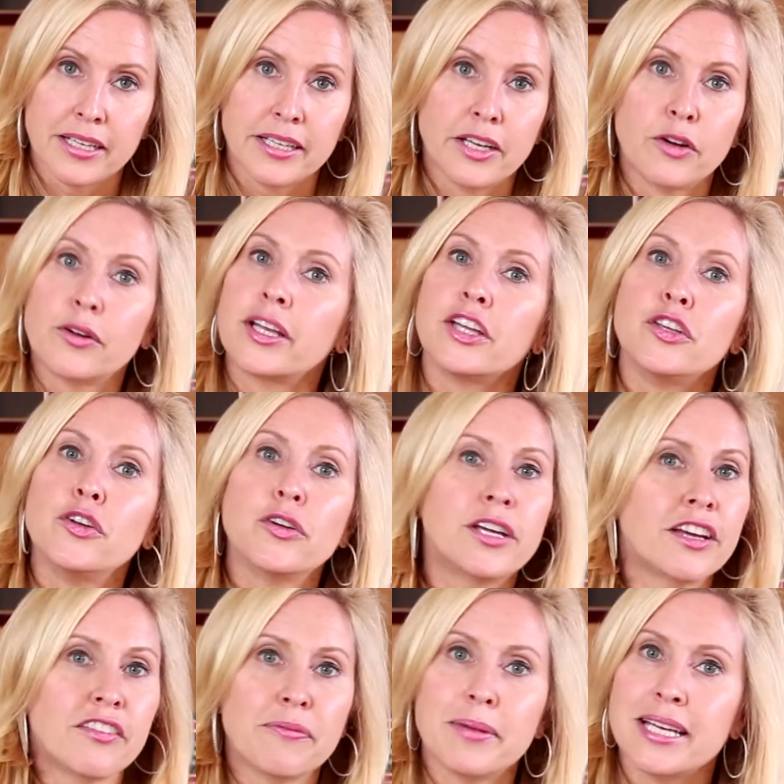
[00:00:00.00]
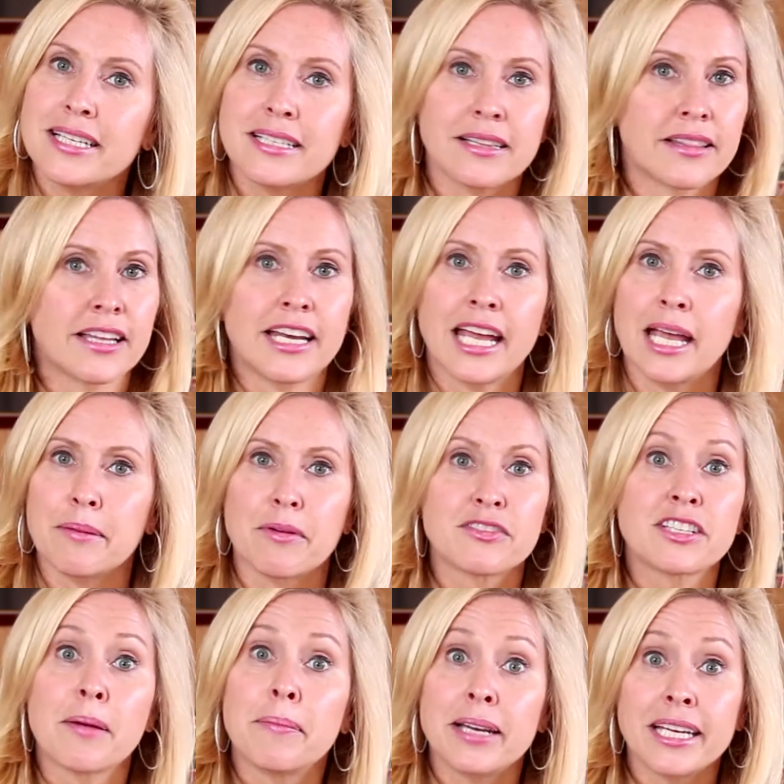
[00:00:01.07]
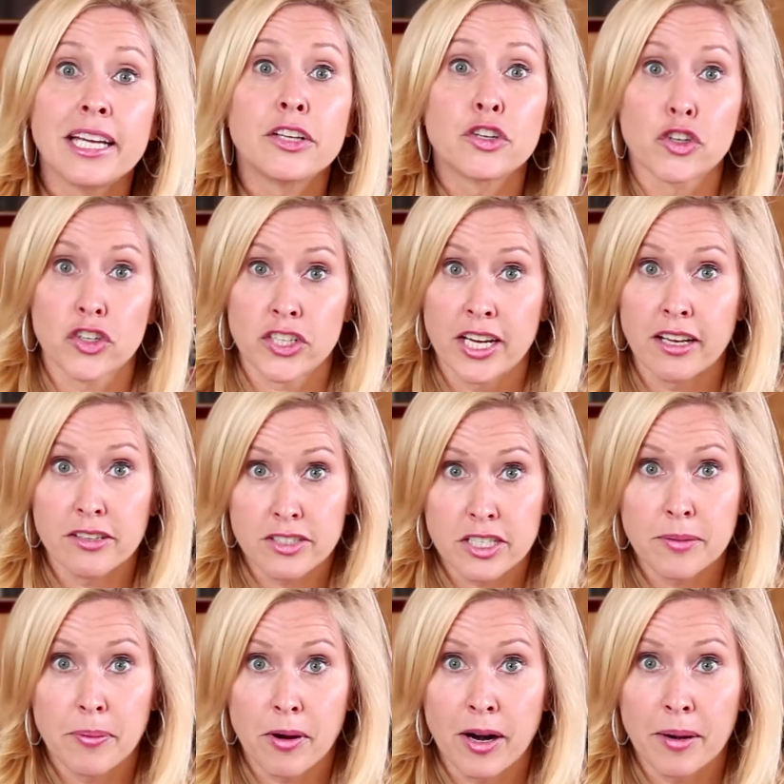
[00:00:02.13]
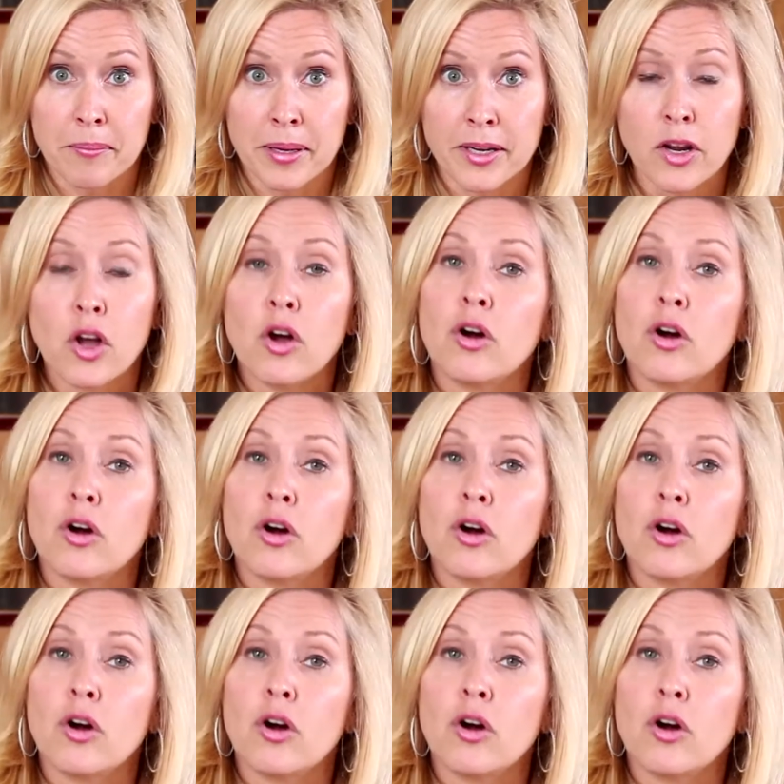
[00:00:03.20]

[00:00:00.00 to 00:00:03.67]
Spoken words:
Can you give me the name of somebody in your sales department?